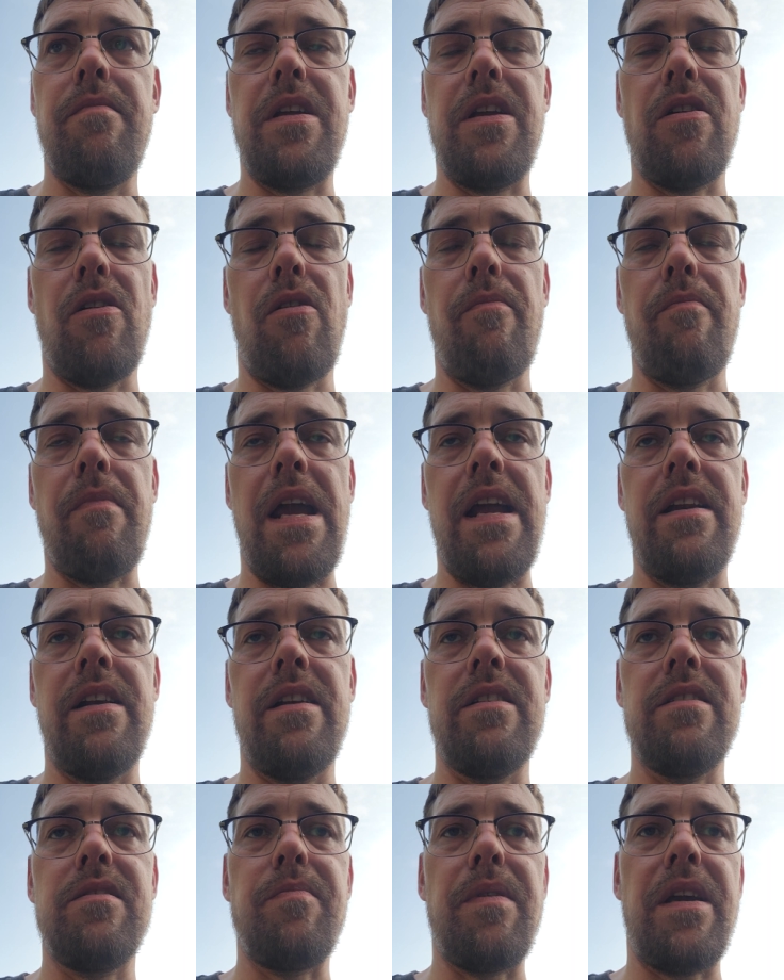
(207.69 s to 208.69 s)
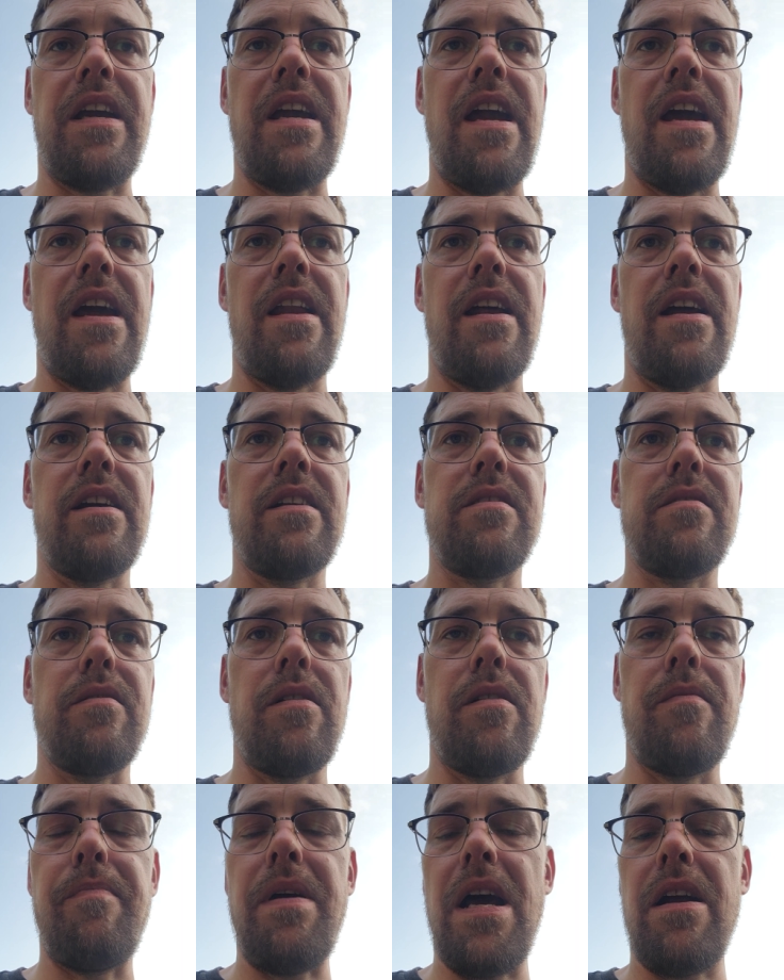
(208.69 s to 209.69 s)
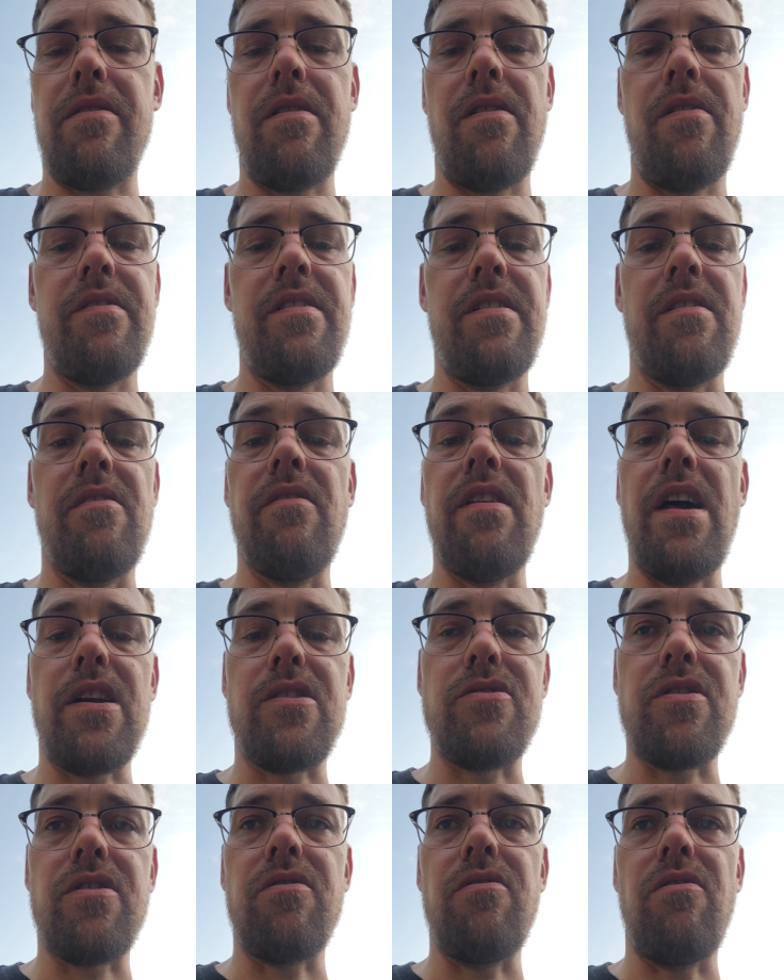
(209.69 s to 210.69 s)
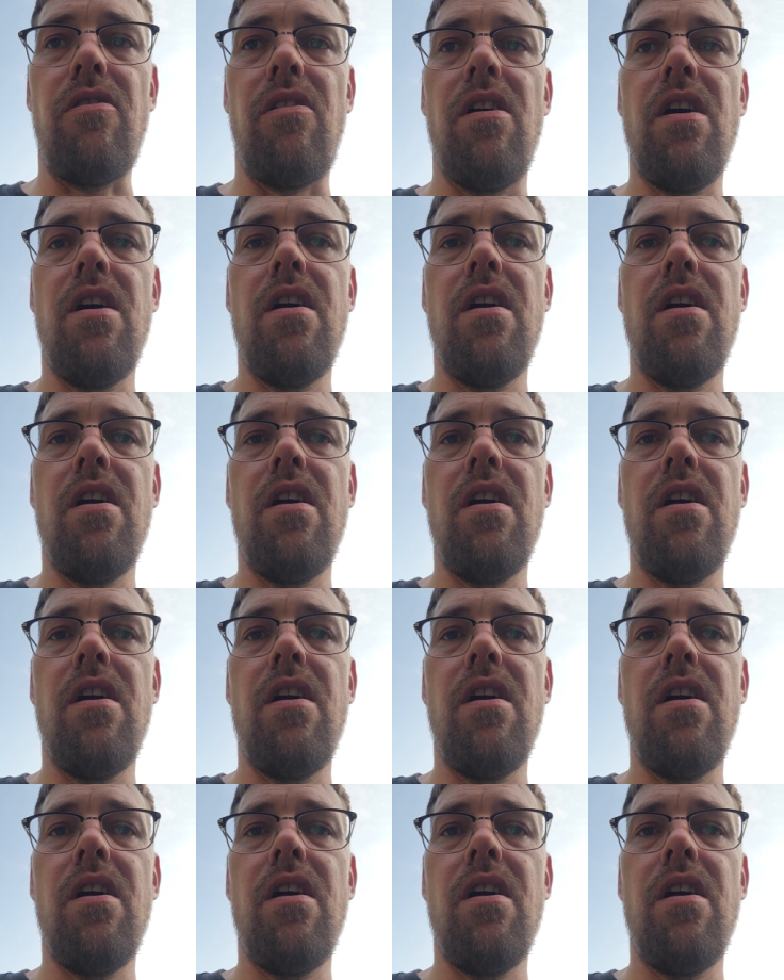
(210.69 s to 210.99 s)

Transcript: maintenance, mechanics, a background in electrical.